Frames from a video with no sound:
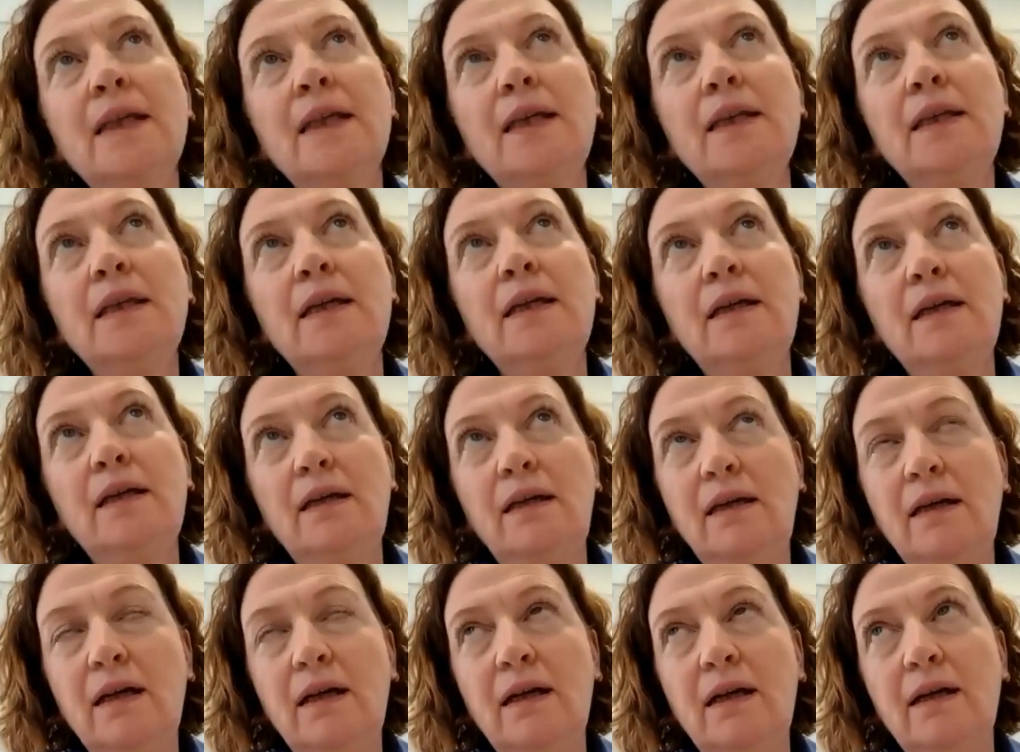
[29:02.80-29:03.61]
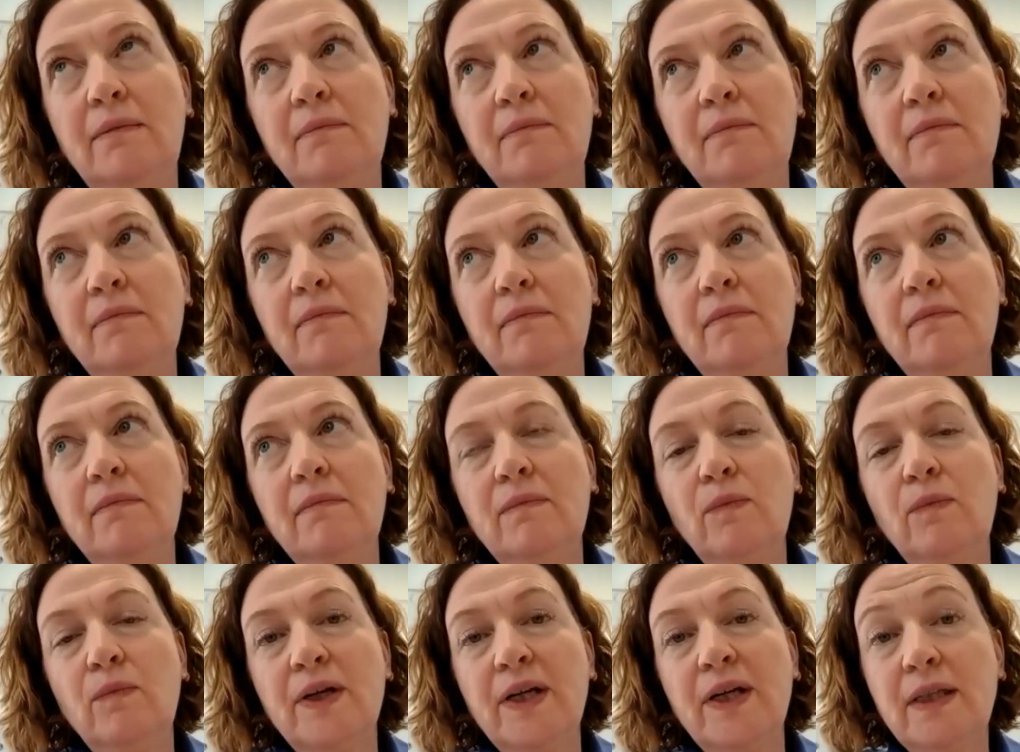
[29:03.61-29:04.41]
the
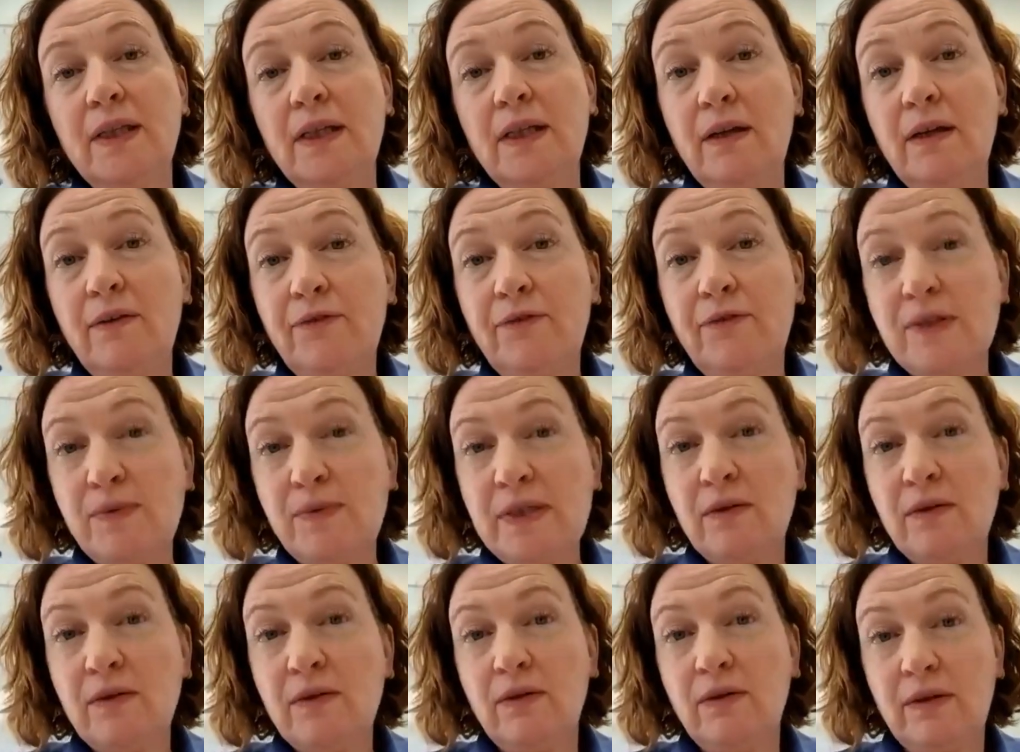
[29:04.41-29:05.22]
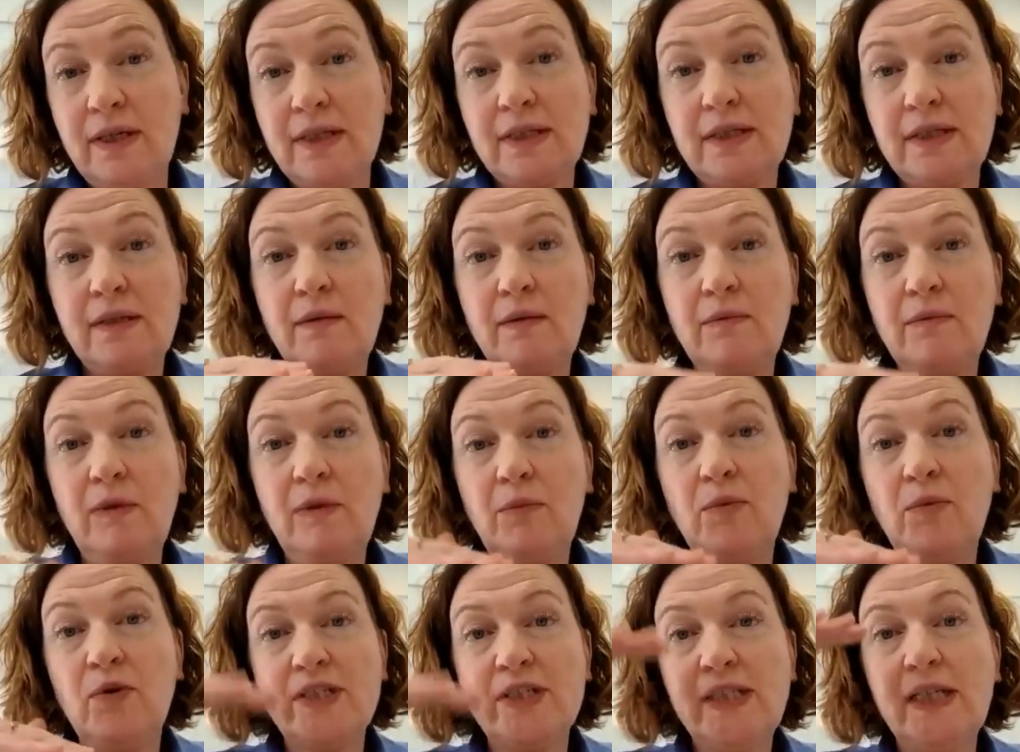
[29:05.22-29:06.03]
one of the difference we saw is the
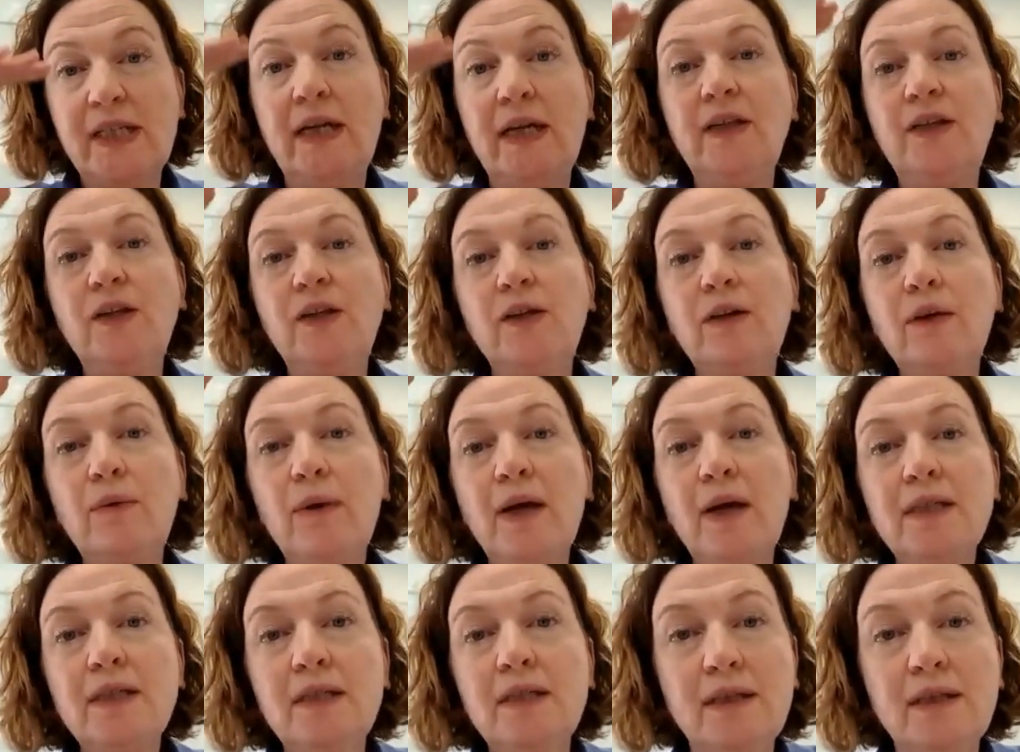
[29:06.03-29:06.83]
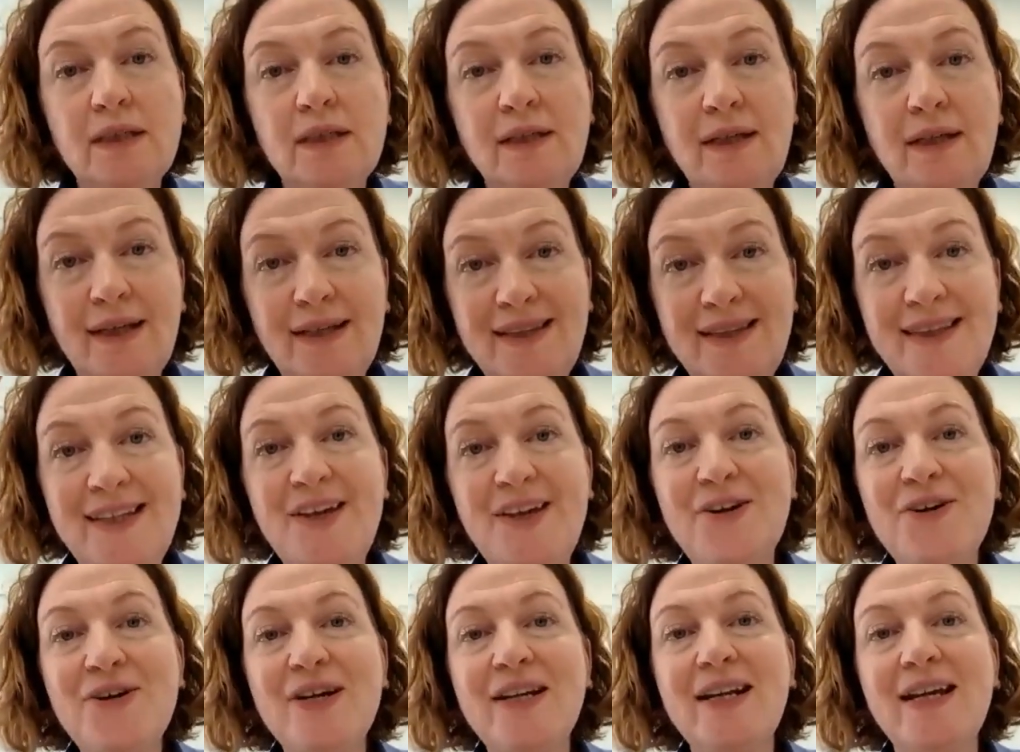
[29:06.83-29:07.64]
more senior you went in the
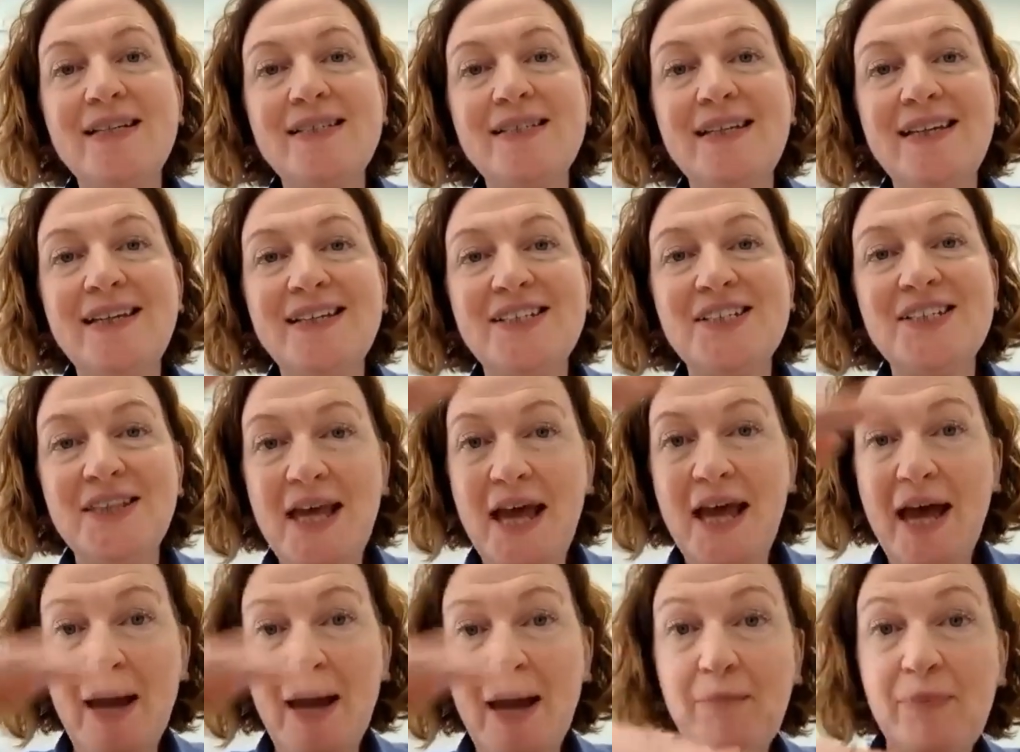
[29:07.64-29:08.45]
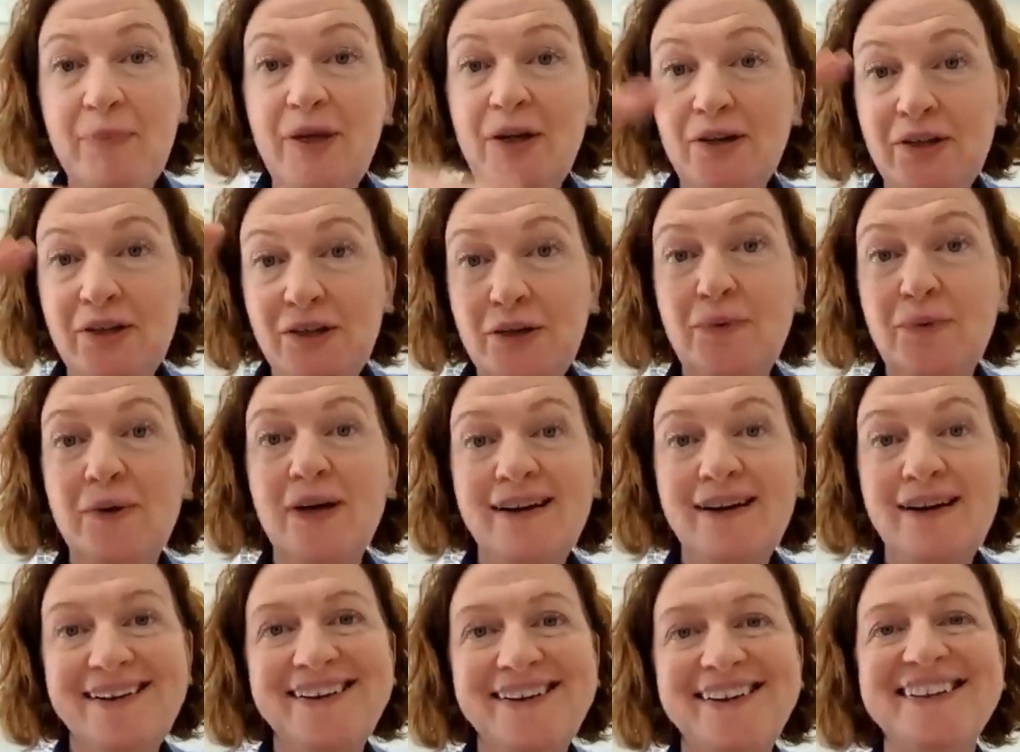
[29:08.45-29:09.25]
organisation, the happier you were,
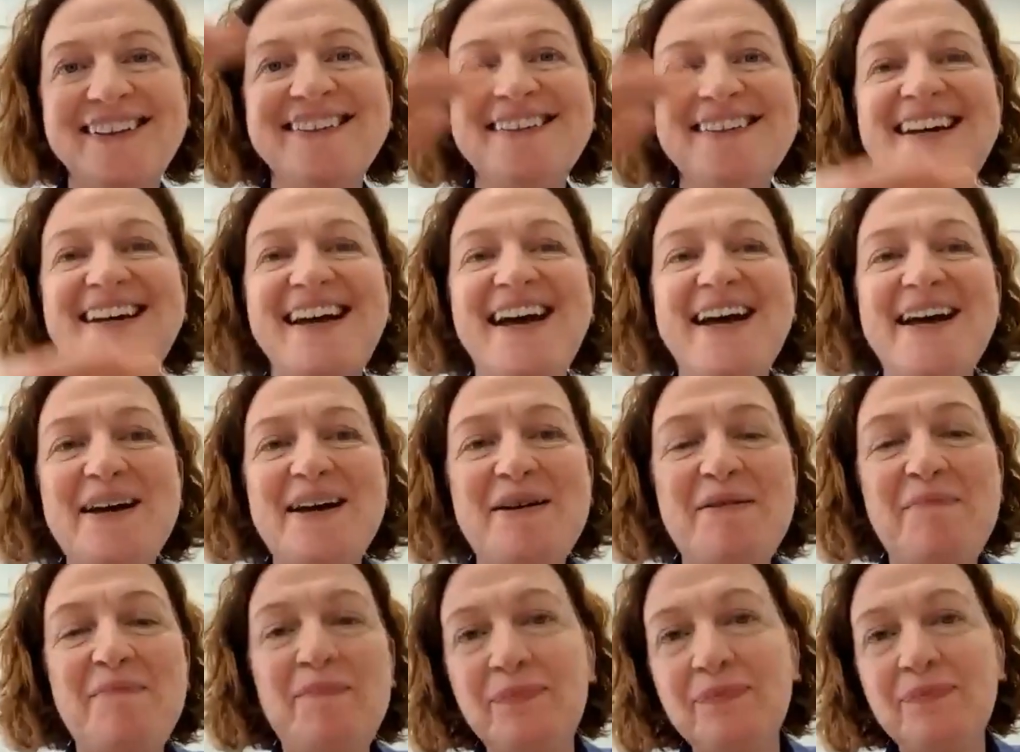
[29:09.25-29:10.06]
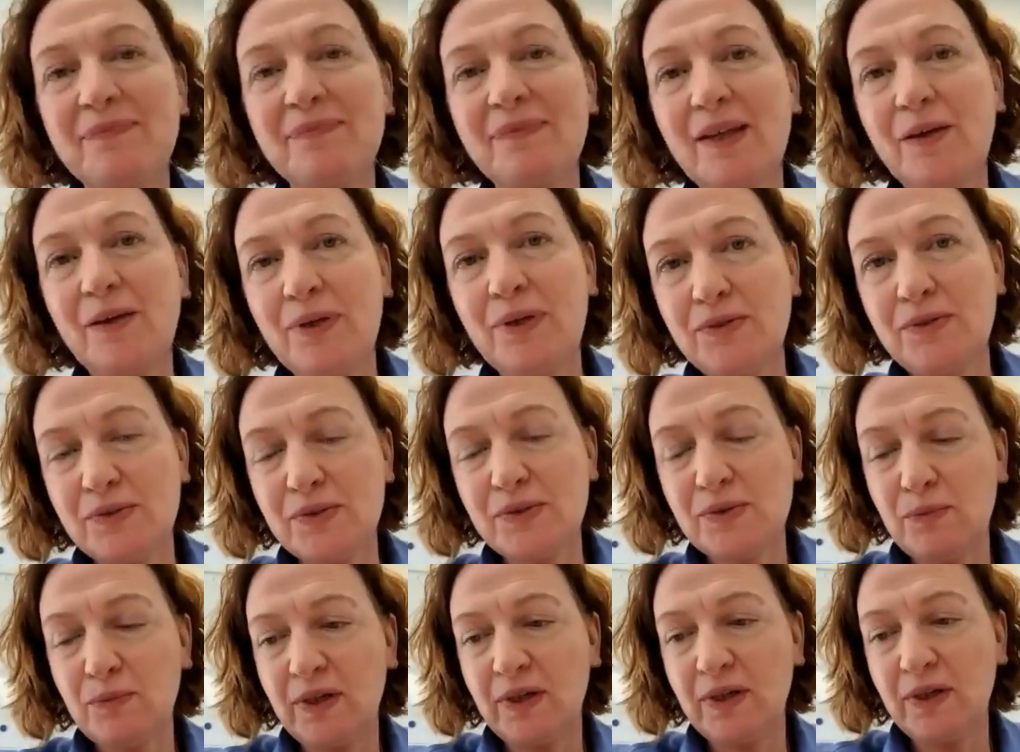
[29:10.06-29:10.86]
which
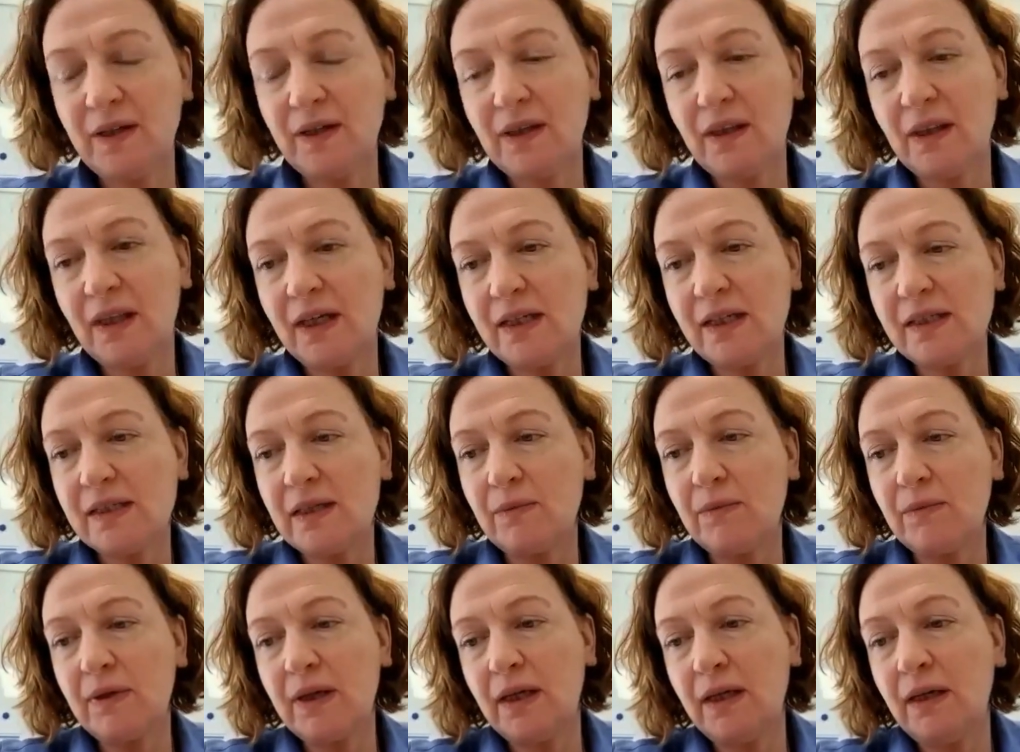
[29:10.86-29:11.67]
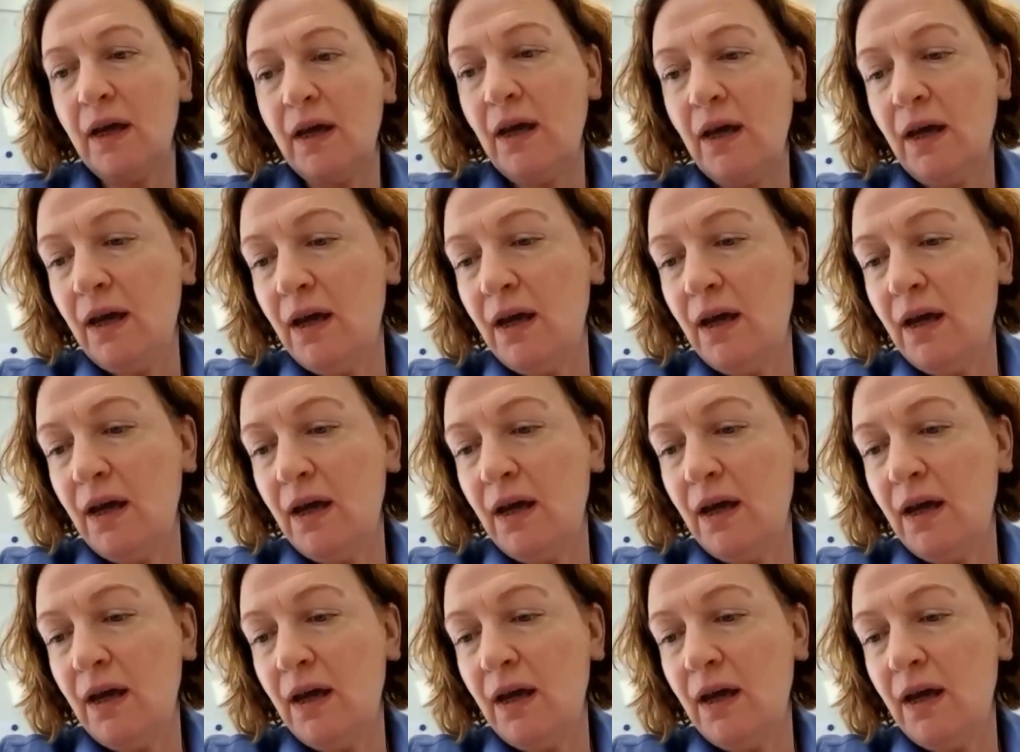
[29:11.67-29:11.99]
was one of the things that we